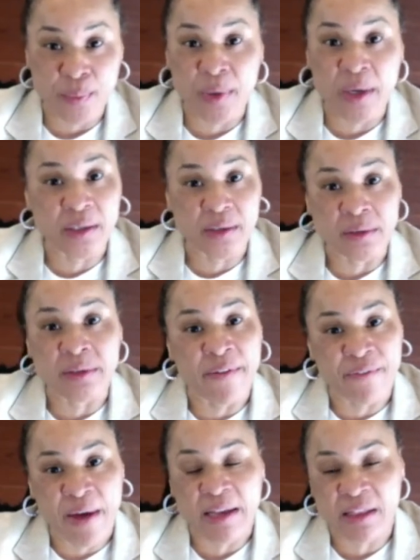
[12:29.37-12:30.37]
But the
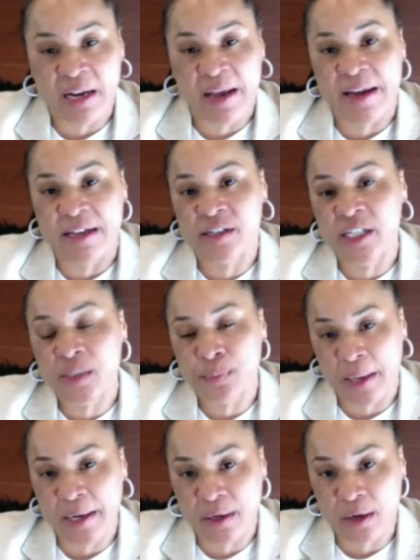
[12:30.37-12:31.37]
fact that I had to
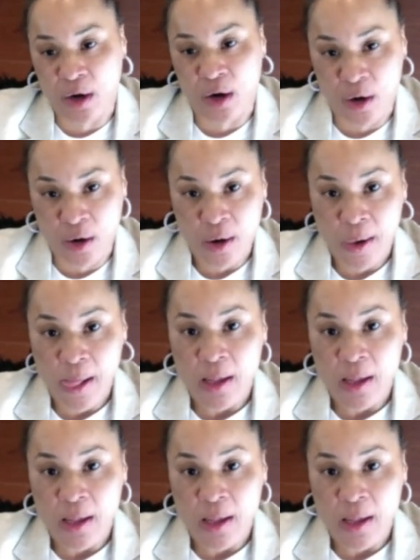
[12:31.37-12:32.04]
explain to her,